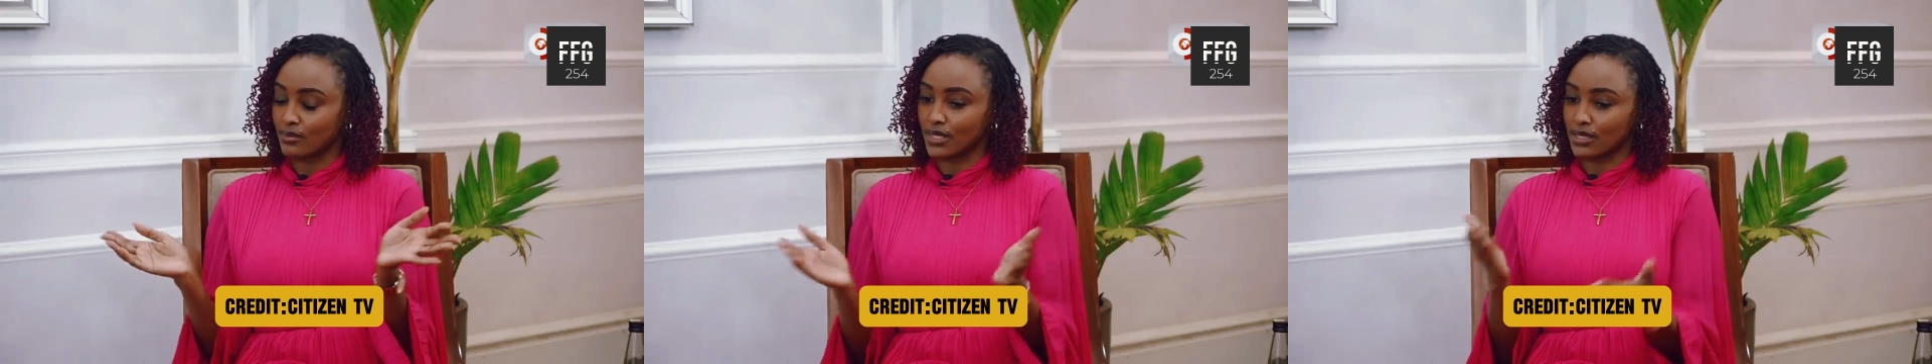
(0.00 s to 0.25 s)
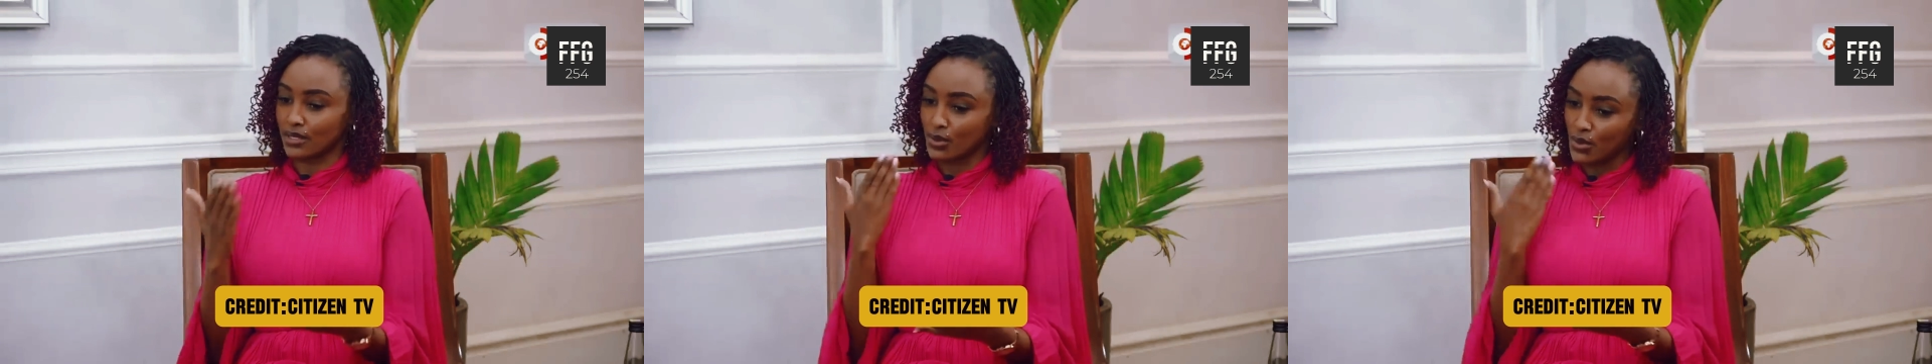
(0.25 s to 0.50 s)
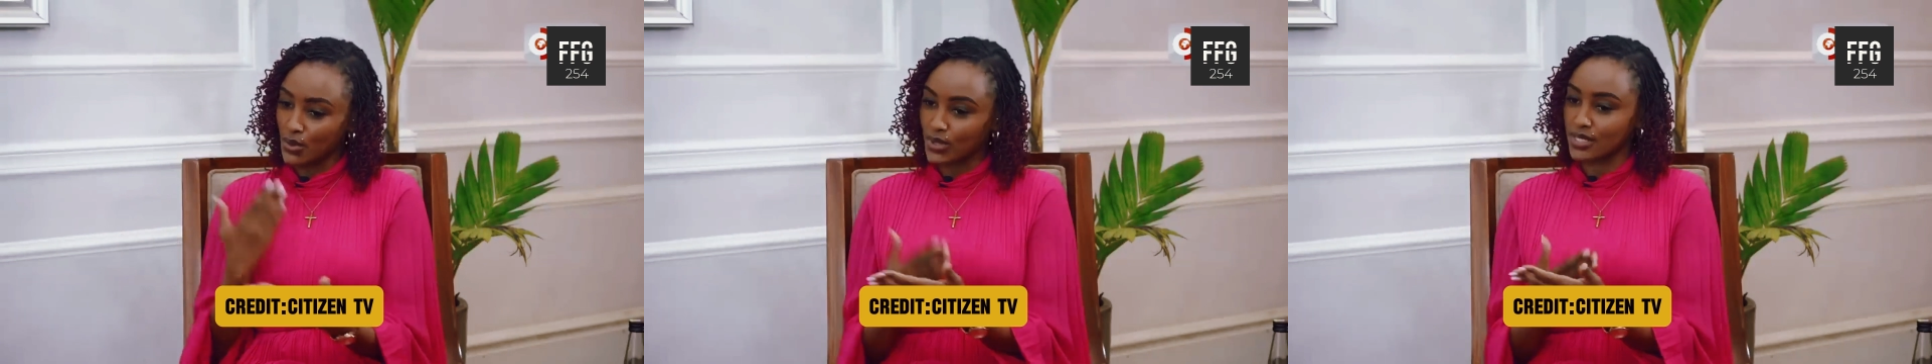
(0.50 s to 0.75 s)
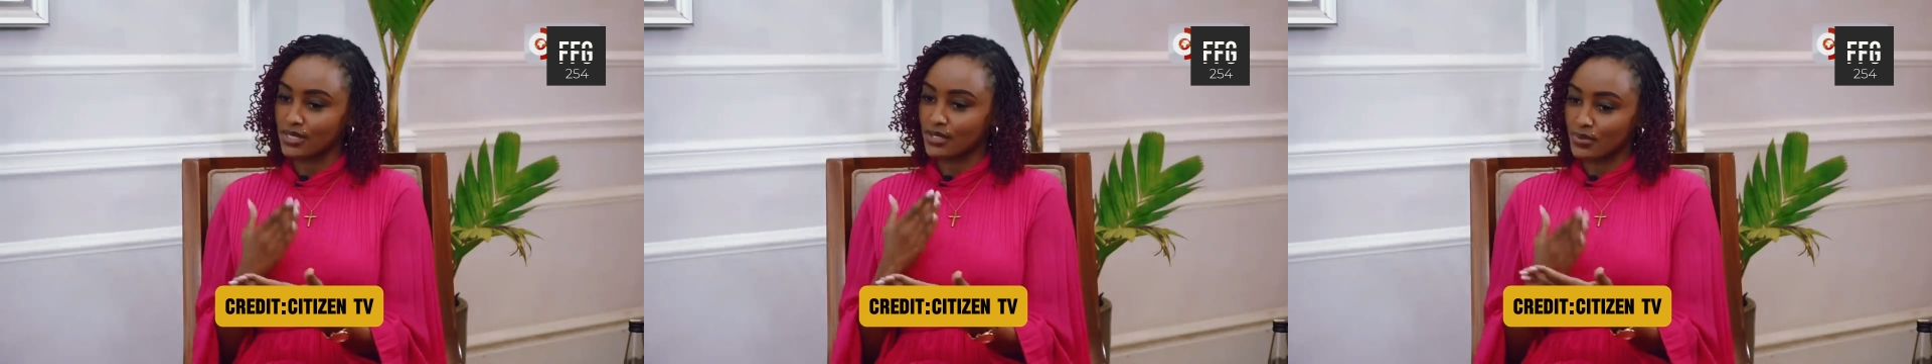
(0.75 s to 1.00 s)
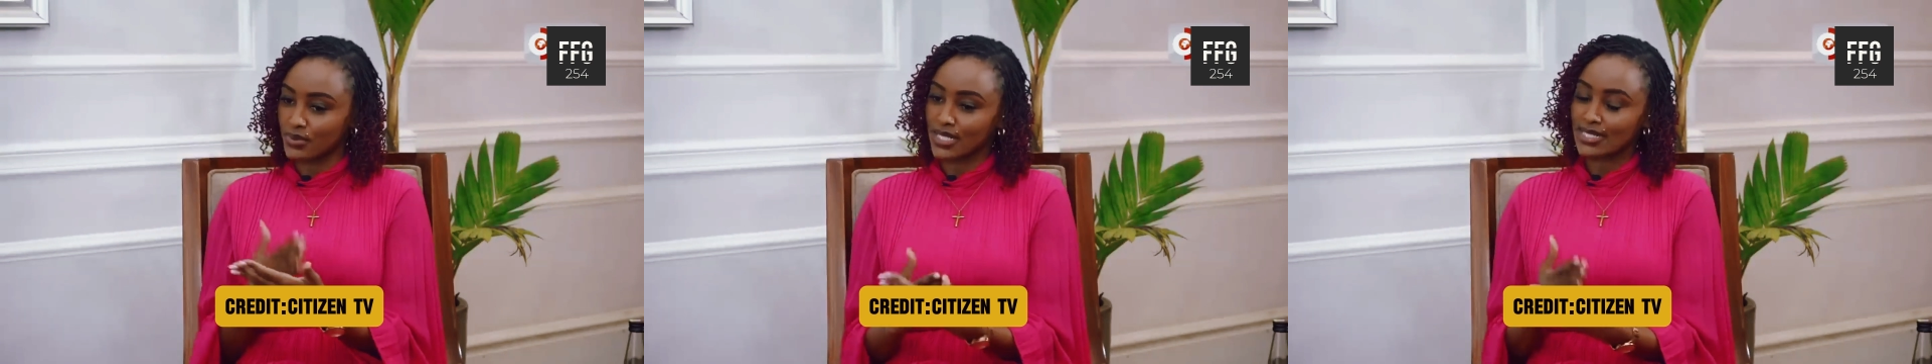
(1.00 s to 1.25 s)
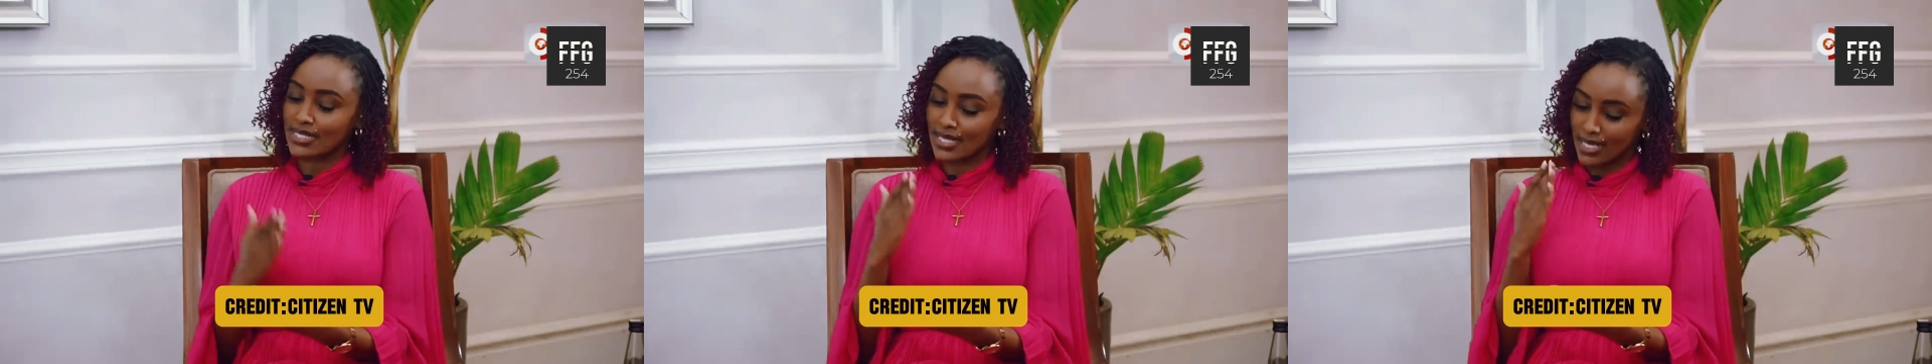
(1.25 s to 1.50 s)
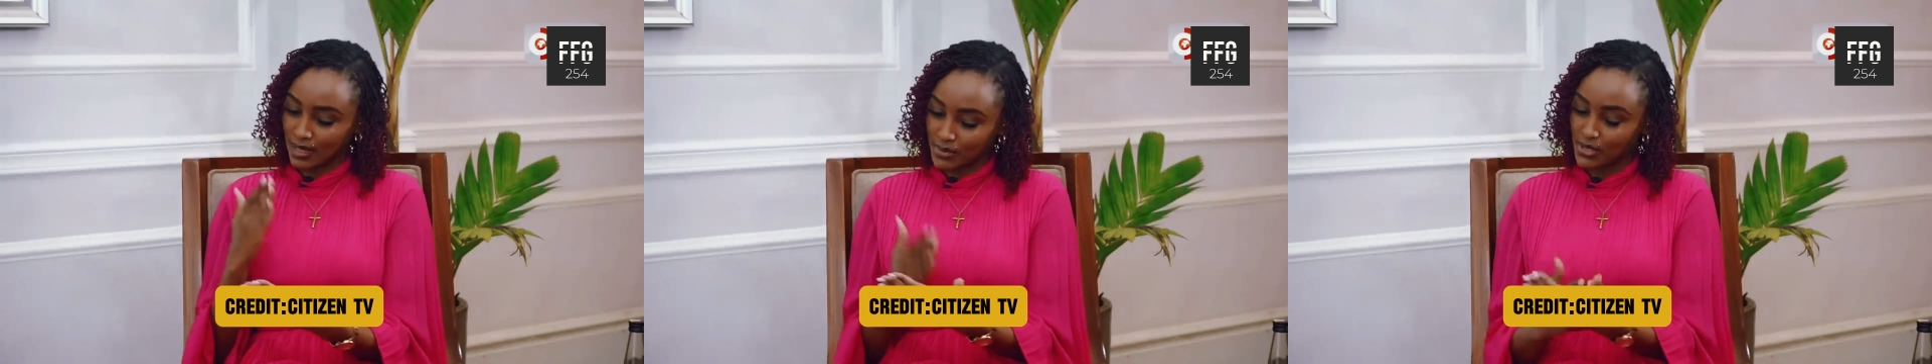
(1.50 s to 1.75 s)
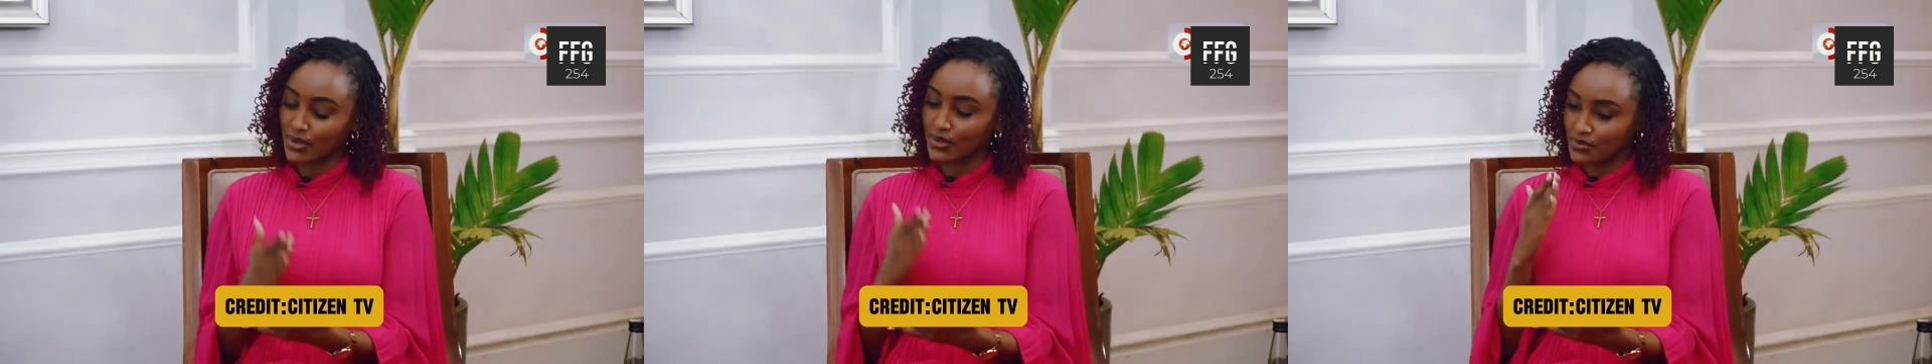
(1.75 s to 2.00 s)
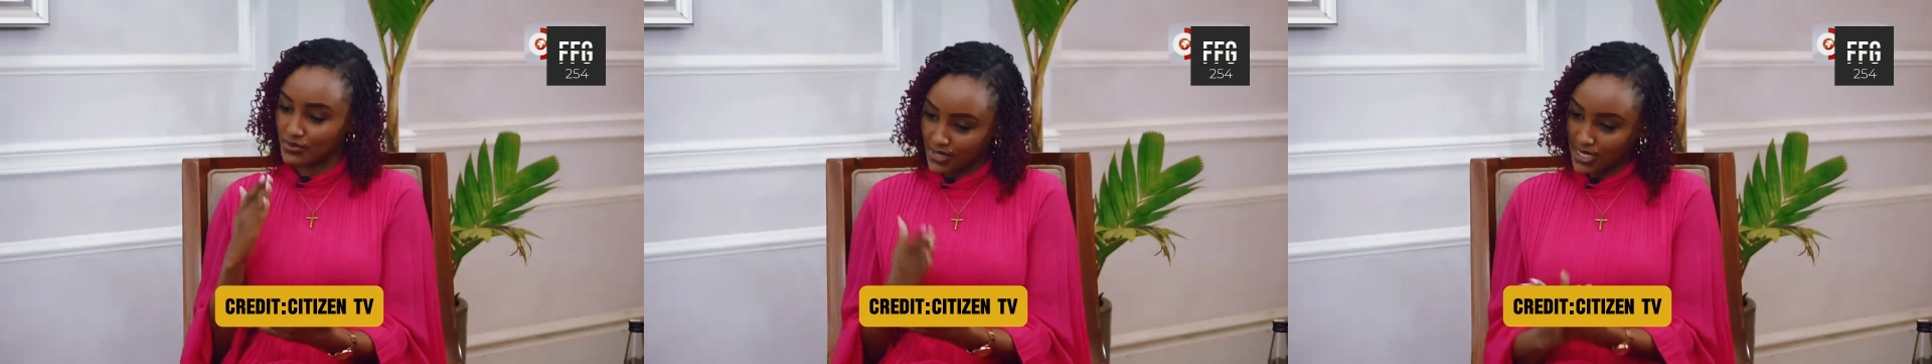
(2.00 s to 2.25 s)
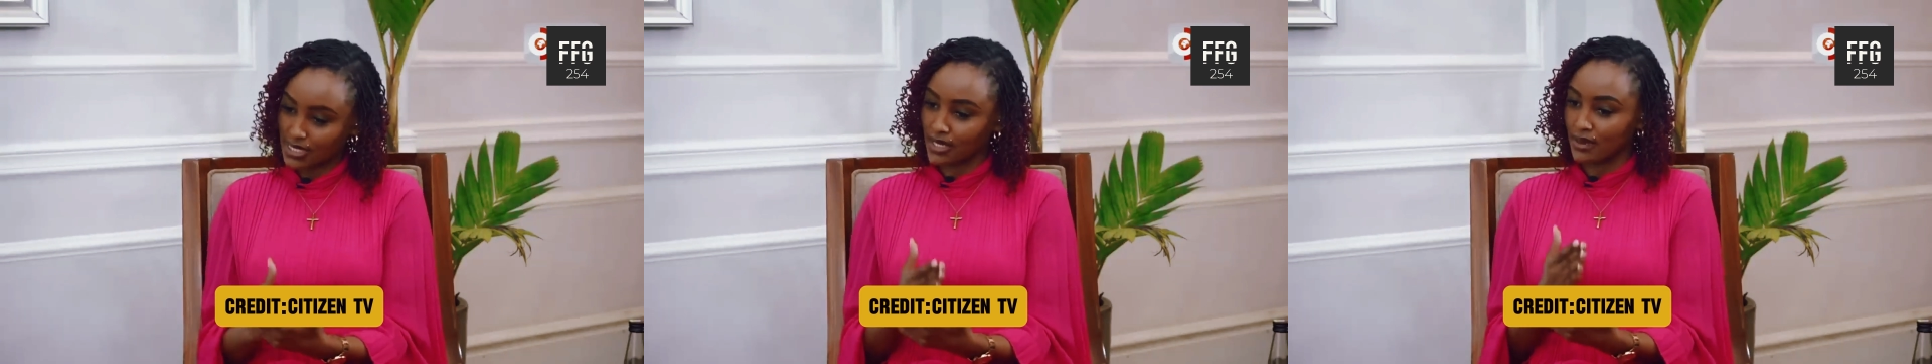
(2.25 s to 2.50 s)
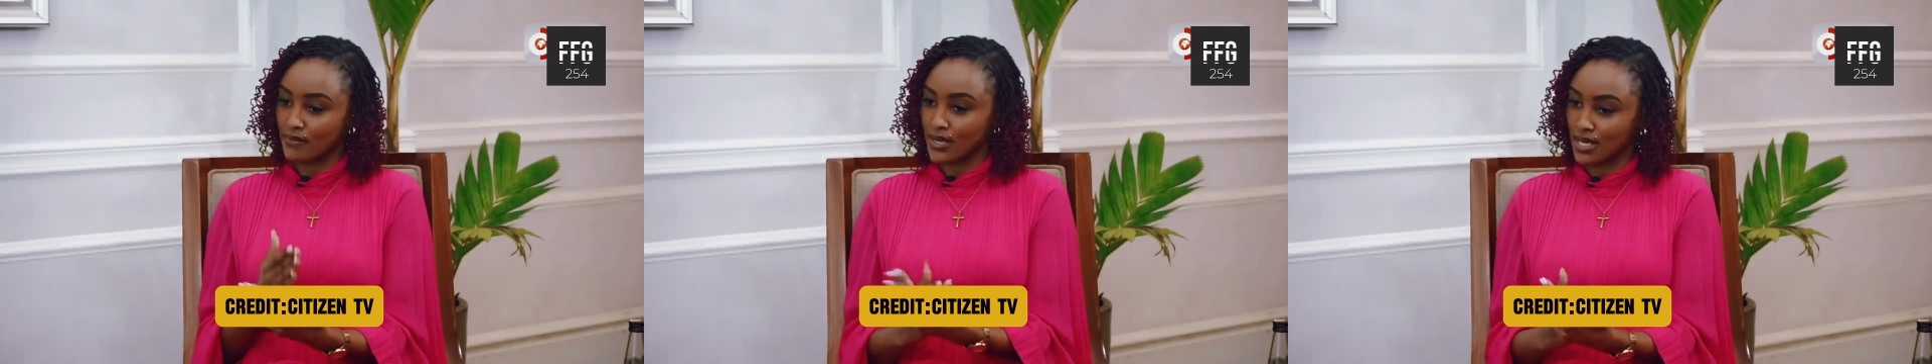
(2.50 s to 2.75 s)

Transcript: but the Holy Spirit kept convicting